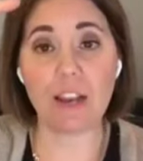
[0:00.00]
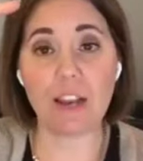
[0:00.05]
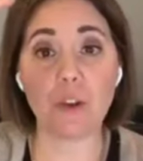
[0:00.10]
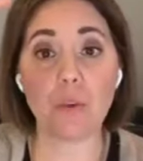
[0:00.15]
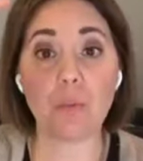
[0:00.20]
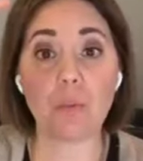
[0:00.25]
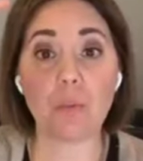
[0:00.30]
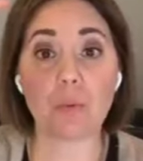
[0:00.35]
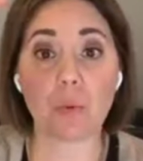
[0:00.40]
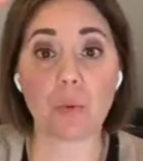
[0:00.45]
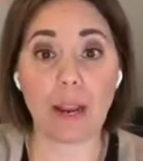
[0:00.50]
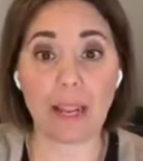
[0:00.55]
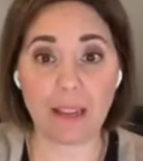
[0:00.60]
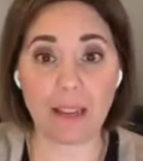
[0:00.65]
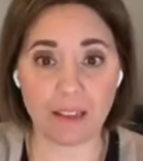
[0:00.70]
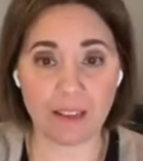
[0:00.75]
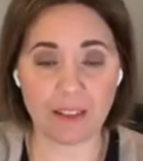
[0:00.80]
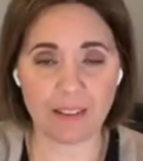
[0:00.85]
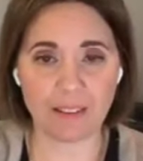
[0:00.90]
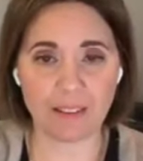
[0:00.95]
and you
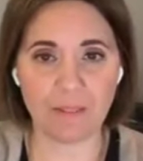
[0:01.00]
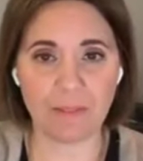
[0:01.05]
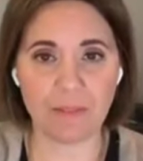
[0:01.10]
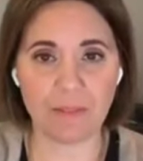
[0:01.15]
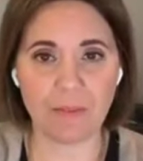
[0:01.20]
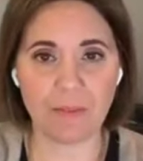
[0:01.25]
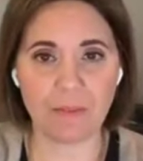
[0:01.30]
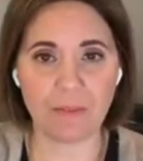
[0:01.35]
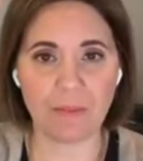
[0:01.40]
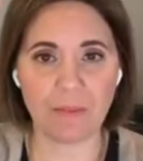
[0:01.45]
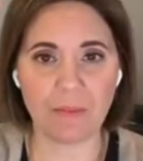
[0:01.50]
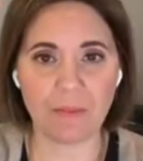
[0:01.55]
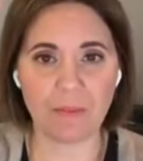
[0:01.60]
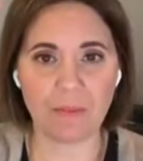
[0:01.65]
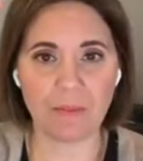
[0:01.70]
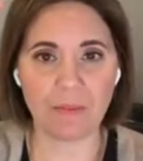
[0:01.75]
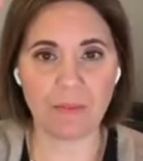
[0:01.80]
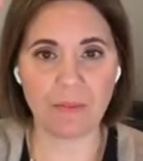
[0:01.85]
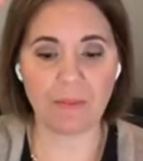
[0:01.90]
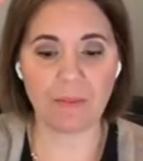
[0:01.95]
break.
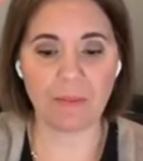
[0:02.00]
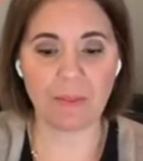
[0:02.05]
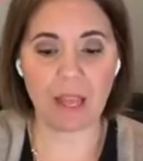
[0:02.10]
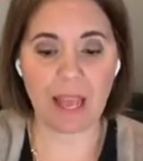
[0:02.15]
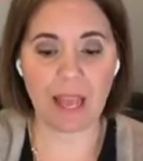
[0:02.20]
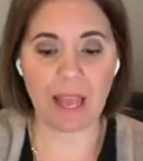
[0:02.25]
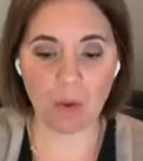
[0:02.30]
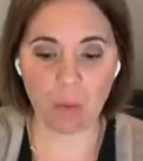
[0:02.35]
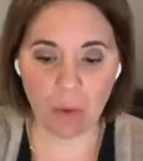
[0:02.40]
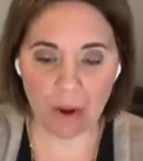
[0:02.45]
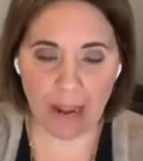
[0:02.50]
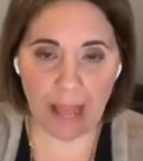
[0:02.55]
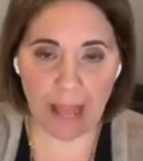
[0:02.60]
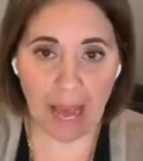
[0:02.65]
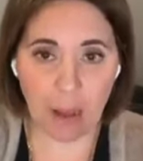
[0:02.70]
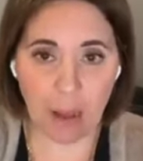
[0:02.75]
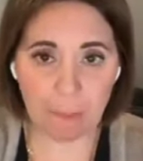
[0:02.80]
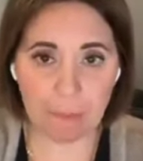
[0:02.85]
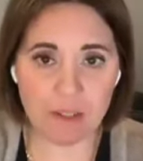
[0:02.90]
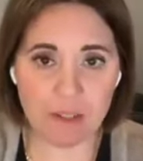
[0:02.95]
And what
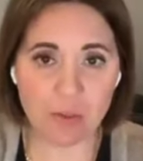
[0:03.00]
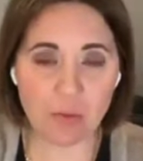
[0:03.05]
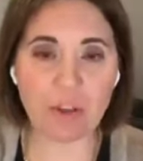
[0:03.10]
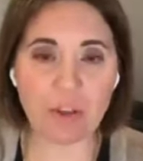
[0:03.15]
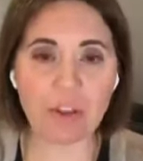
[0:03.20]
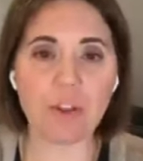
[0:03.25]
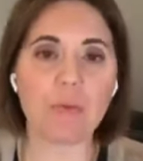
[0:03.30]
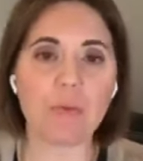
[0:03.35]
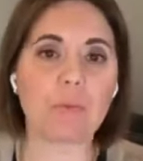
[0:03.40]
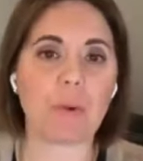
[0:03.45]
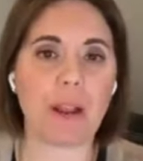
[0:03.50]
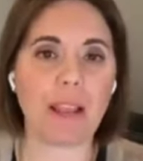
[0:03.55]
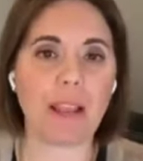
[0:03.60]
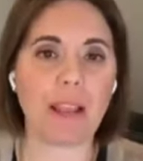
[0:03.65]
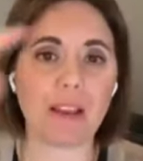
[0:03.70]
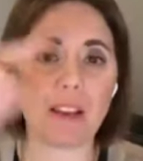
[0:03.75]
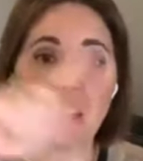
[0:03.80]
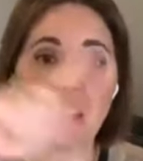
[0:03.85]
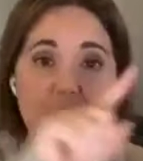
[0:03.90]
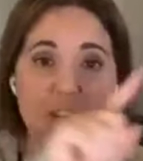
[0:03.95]
happens when you
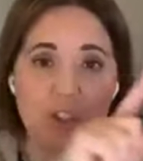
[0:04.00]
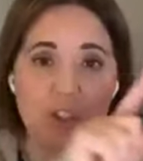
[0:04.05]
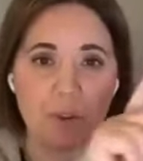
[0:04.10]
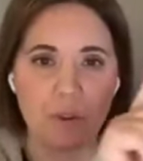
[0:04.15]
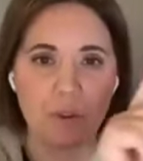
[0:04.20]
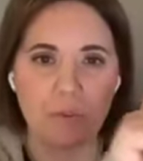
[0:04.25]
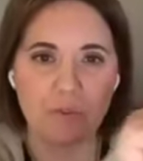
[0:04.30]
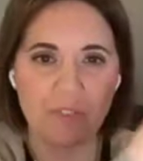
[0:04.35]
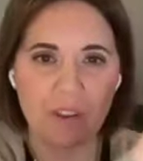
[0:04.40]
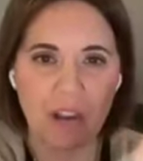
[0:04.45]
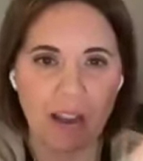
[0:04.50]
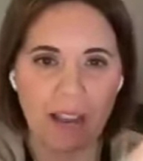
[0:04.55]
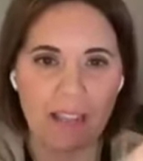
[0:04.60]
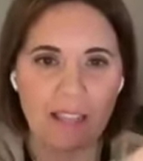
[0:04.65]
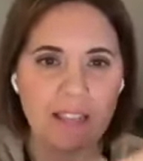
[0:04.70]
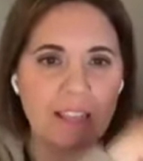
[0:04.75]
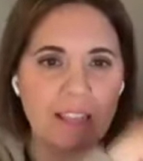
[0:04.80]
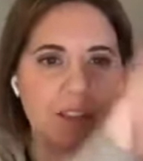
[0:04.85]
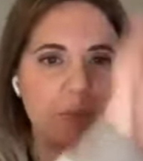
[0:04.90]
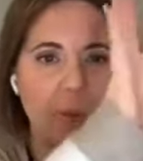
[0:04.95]
break? So you've
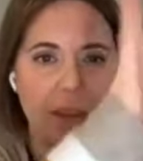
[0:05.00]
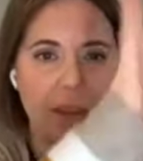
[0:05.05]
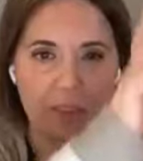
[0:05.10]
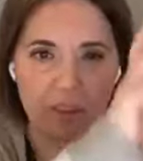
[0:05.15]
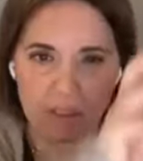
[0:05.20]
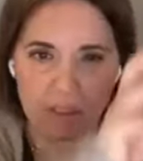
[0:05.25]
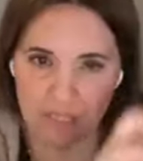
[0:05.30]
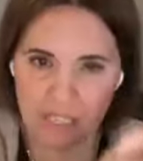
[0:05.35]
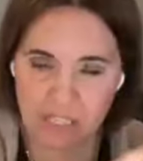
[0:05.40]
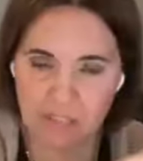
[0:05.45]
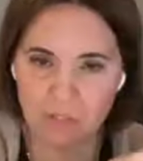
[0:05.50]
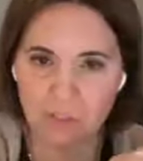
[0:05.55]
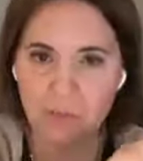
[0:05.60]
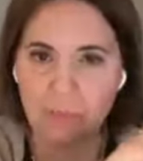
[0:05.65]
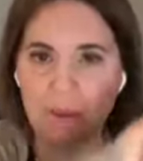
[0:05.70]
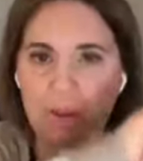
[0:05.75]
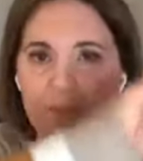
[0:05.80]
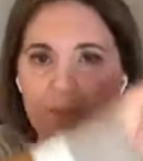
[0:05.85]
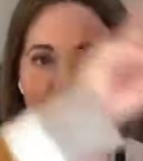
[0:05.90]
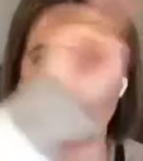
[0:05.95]
dieted, we have our list of
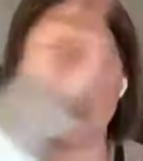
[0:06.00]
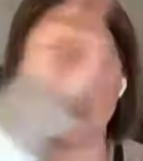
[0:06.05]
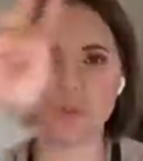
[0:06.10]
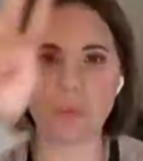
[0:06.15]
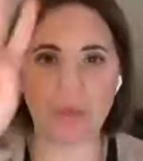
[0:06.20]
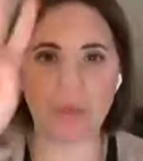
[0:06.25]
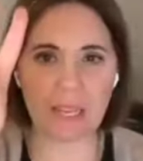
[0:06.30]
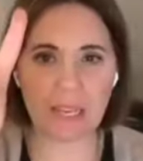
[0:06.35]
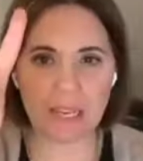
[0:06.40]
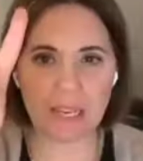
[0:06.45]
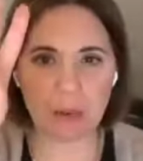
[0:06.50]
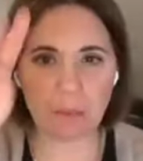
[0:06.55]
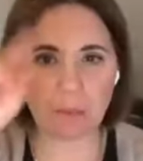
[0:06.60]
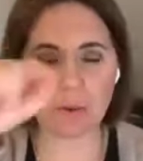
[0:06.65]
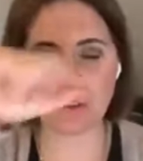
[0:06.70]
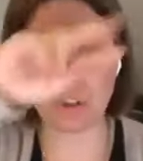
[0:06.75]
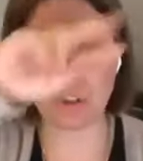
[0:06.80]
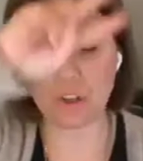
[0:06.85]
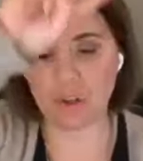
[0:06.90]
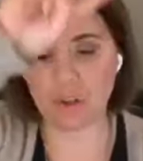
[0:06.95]
forbidden foods. We hit
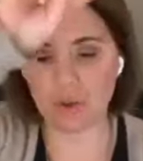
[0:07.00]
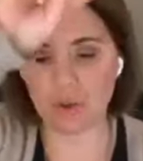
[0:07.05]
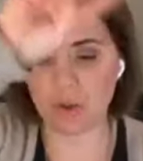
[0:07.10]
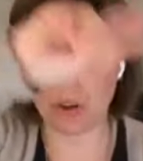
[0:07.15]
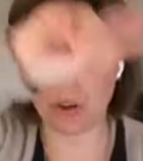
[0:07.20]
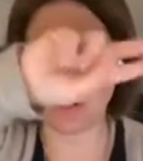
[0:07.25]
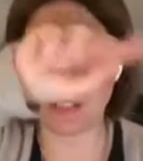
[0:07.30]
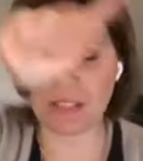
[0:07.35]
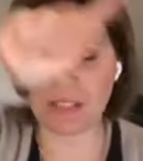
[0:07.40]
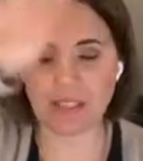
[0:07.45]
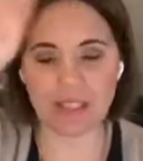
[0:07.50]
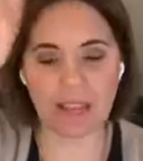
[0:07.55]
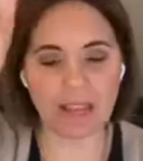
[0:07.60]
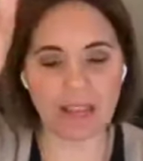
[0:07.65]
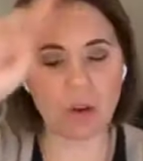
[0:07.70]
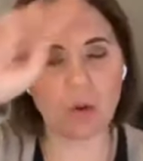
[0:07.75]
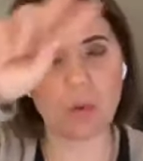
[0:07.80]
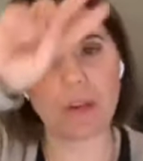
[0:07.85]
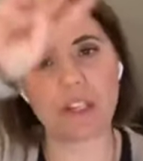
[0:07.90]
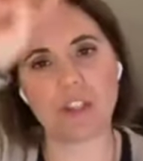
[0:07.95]
number 2 on this
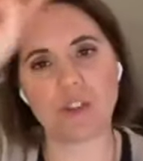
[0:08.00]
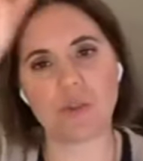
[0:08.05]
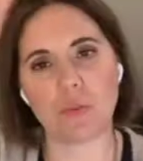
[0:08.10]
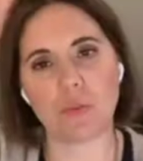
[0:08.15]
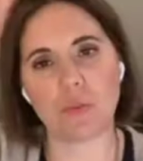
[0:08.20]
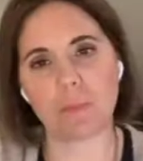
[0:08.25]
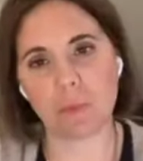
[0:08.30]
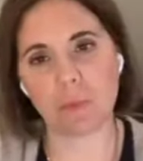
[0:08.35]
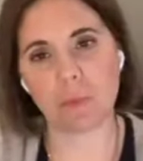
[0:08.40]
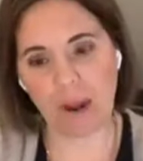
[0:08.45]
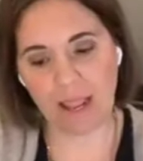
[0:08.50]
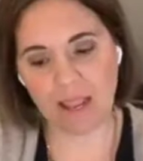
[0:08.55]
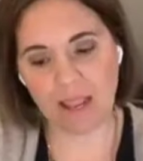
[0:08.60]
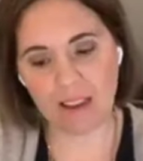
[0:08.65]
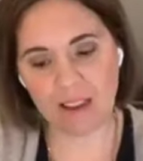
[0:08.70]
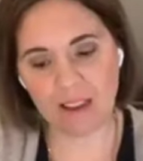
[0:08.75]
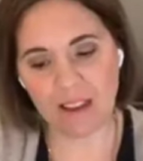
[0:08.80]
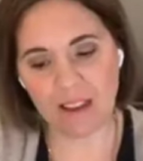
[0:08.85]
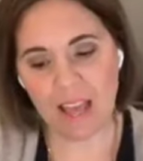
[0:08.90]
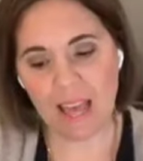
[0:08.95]
cycle, which is we break.
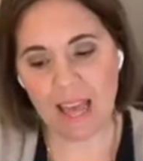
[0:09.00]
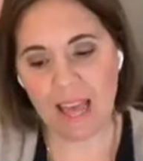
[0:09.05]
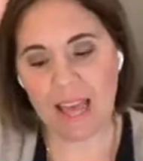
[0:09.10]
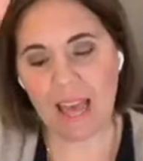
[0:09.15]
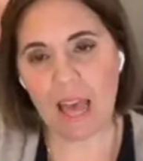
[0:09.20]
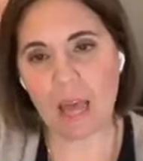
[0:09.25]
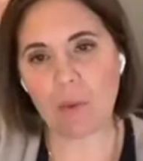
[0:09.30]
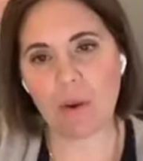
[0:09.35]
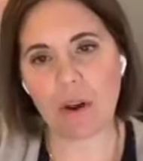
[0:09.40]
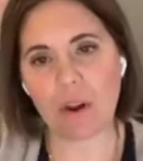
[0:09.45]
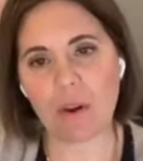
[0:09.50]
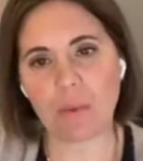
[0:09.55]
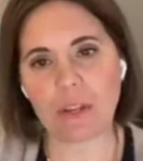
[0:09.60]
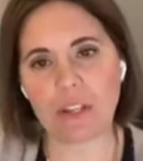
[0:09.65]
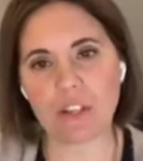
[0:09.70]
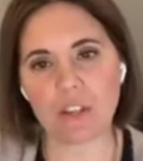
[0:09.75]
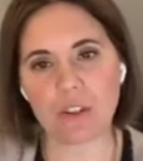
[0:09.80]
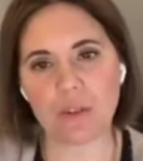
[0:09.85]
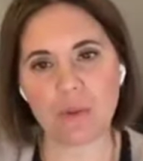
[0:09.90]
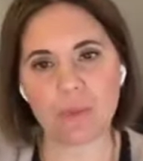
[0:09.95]
And what
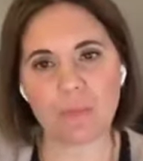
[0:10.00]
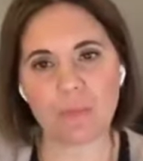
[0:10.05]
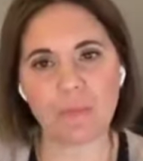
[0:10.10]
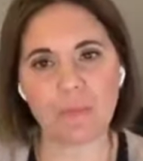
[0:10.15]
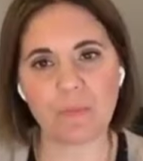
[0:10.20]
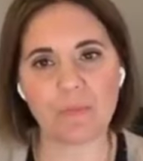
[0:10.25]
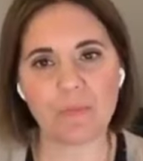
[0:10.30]
do?